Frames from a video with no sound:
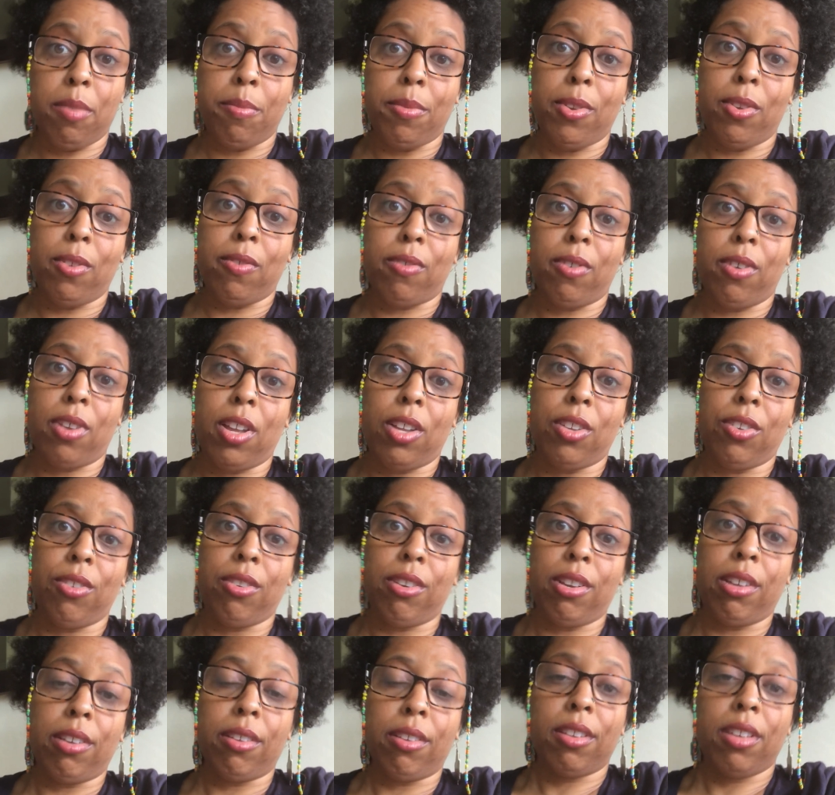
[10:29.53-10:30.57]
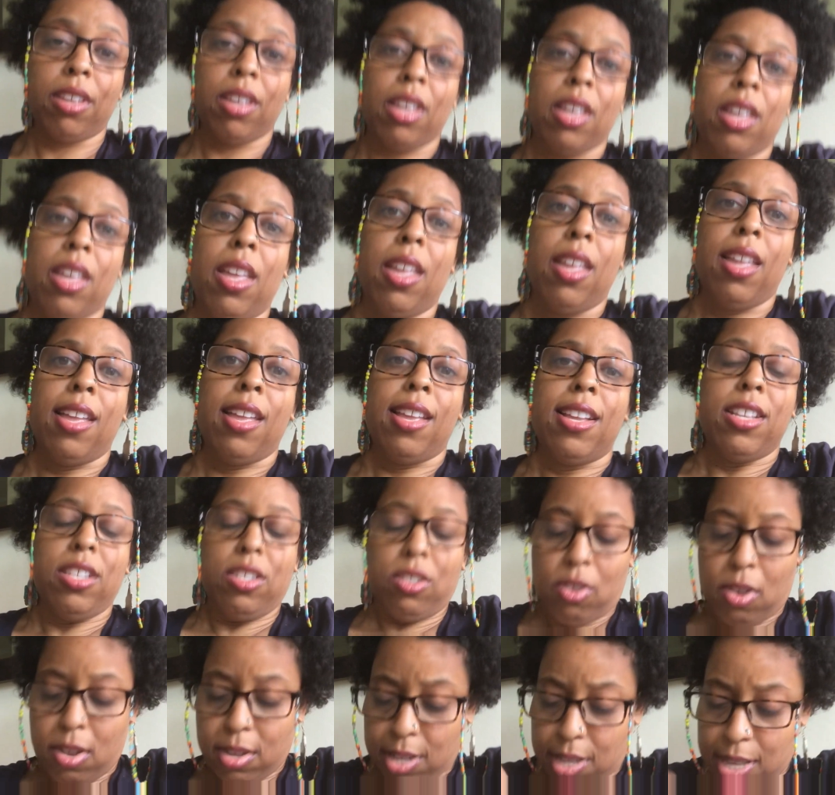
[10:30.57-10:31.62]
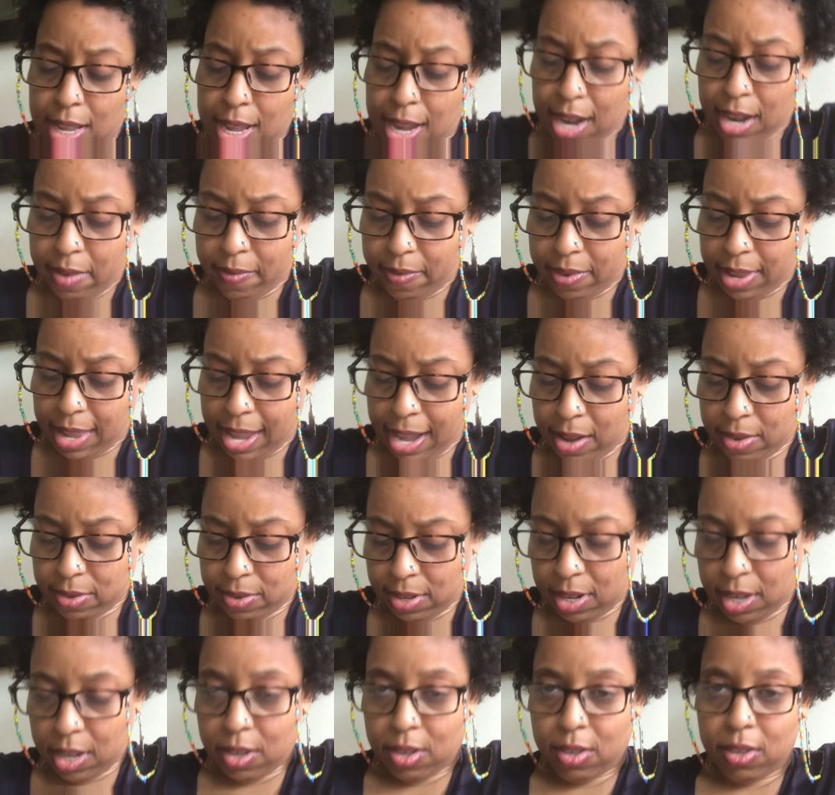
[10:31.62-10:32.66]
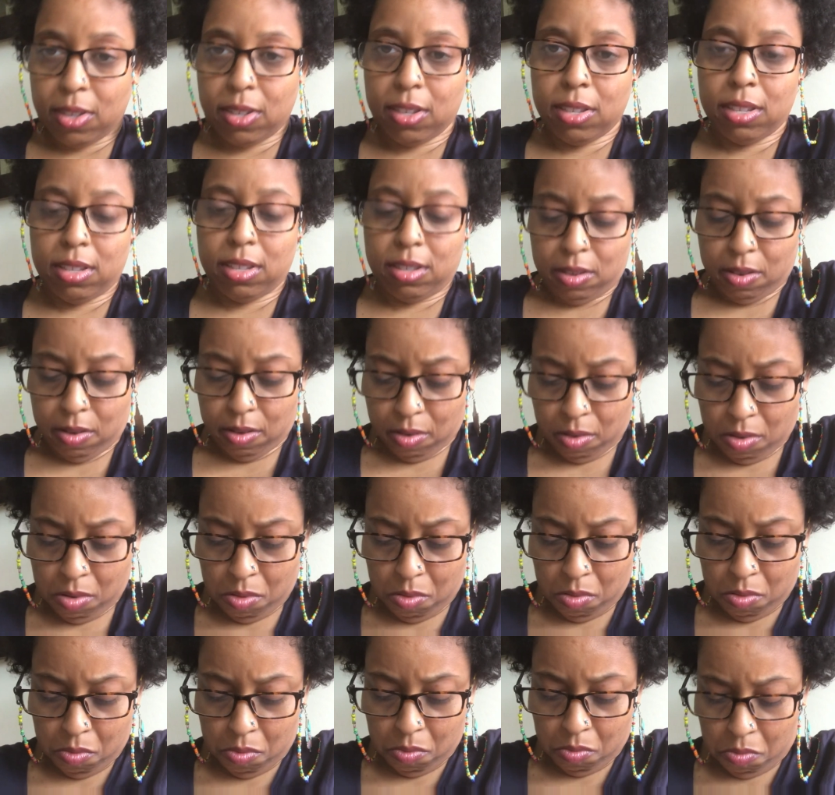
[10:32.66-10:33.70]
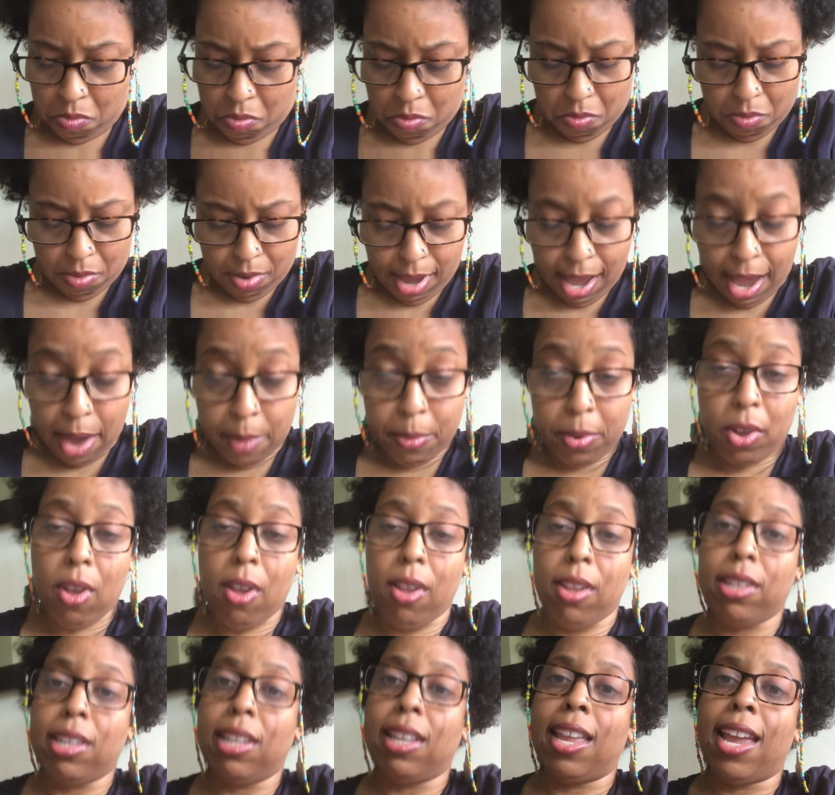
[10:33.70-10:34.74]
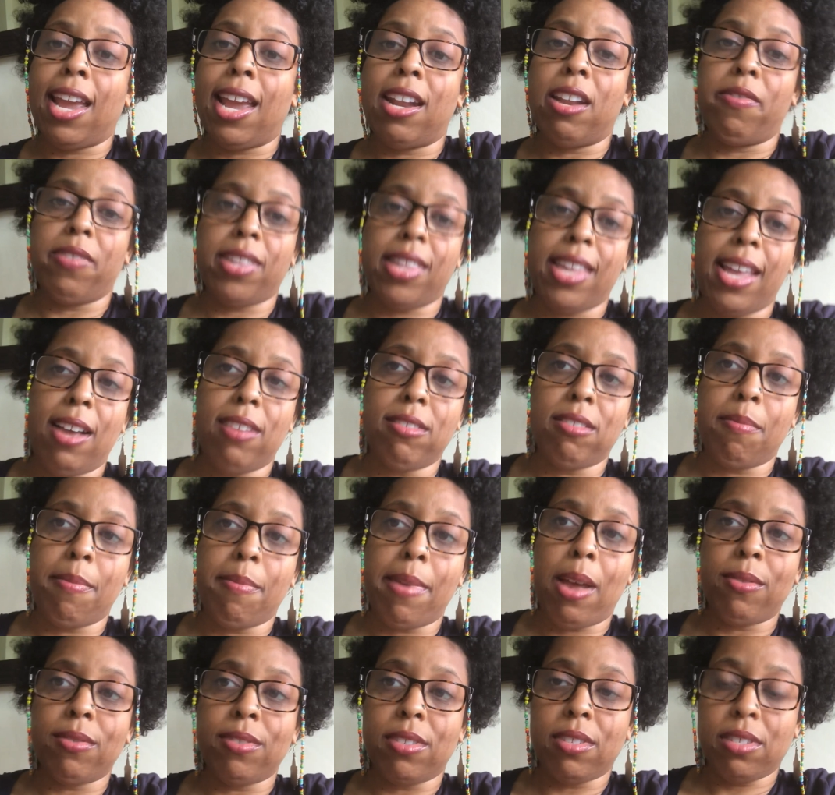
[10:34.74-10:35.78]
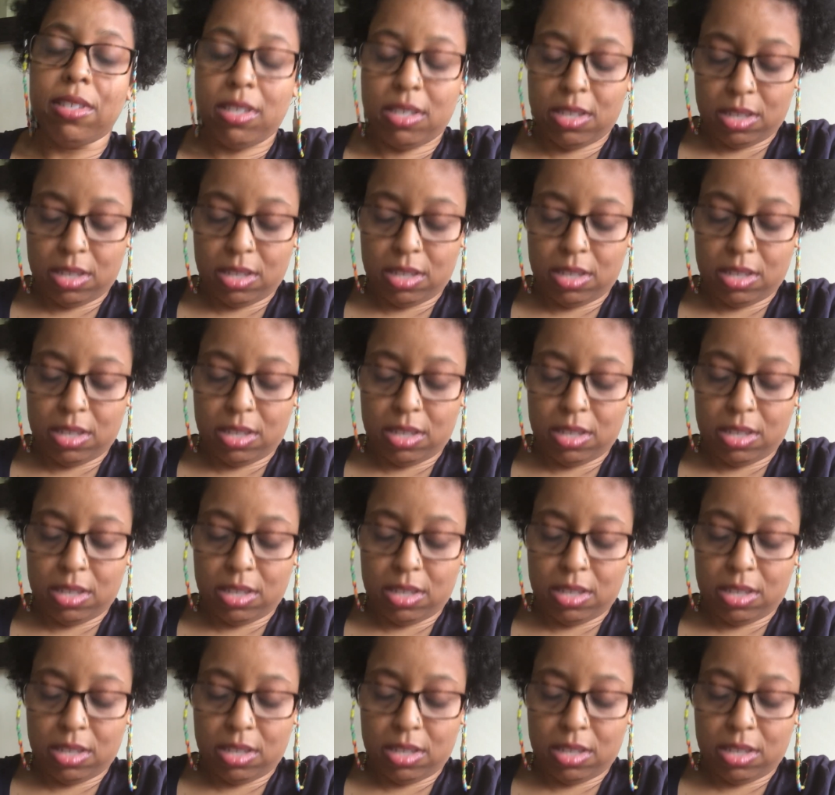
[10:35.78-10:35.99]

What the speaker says: beautiful country. It's called the land of 1,000 hills. I would call it the land of 1,000 mountains